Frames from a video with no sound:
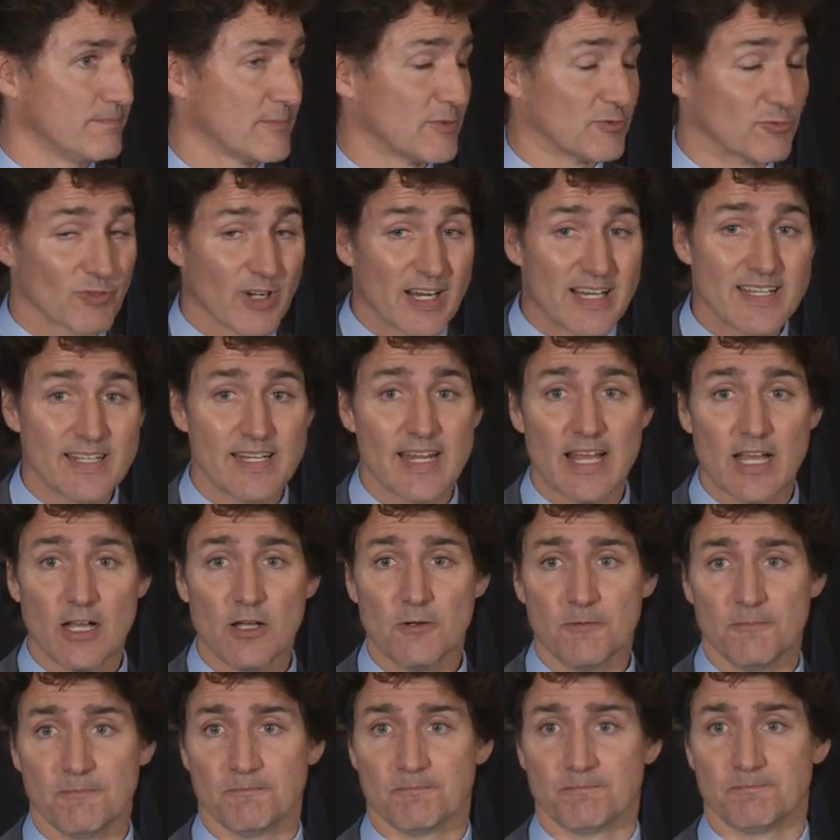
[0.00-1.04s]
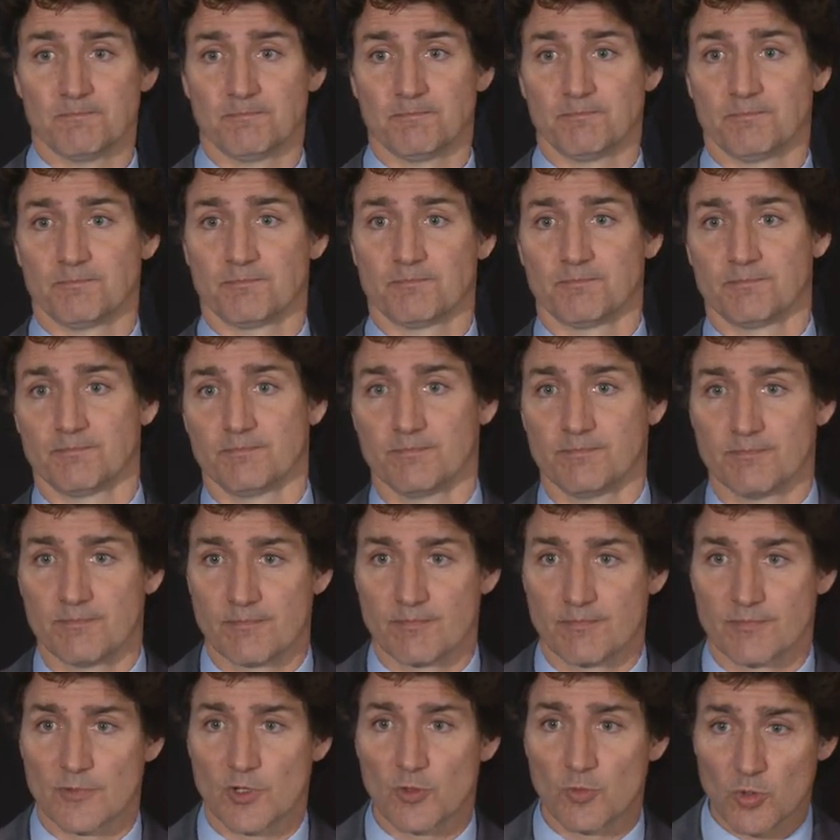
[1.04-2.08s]
Right now,
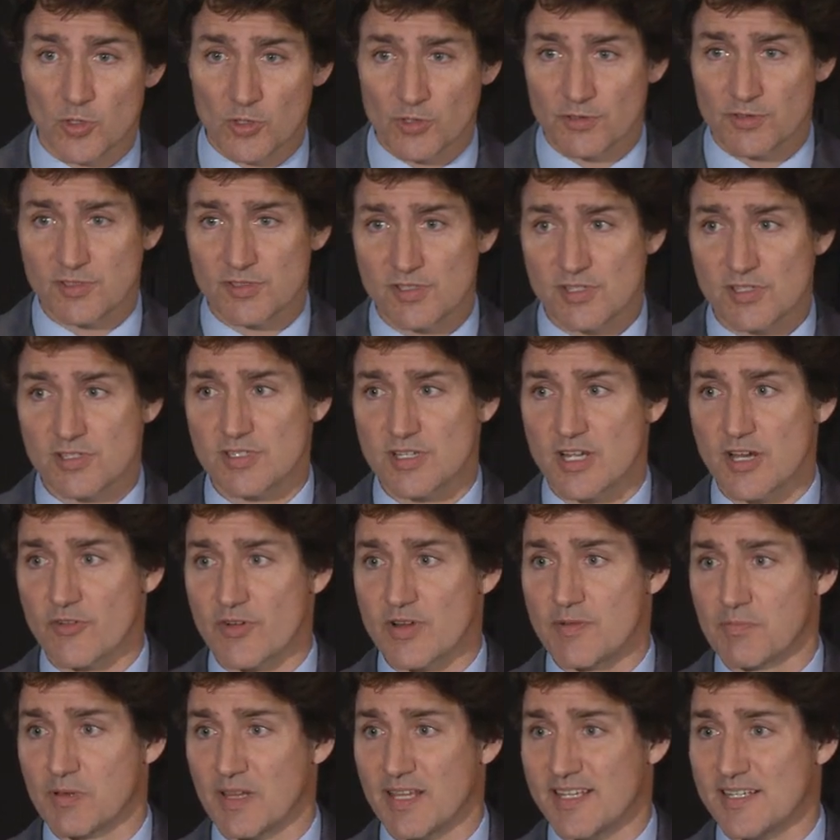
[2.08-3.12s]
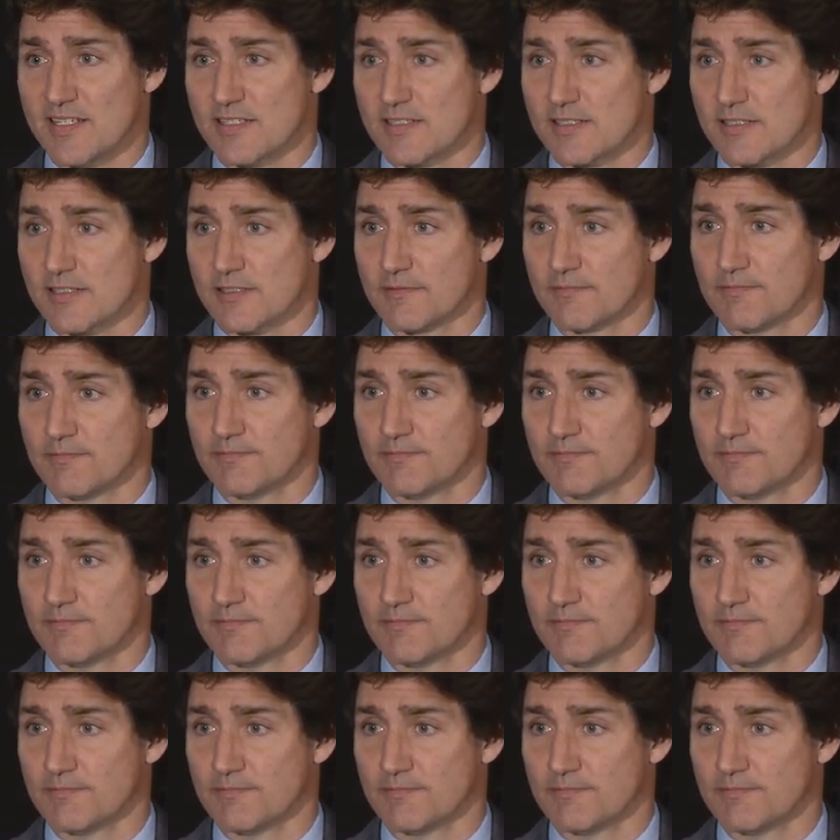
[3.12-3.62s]
the world is a scary place.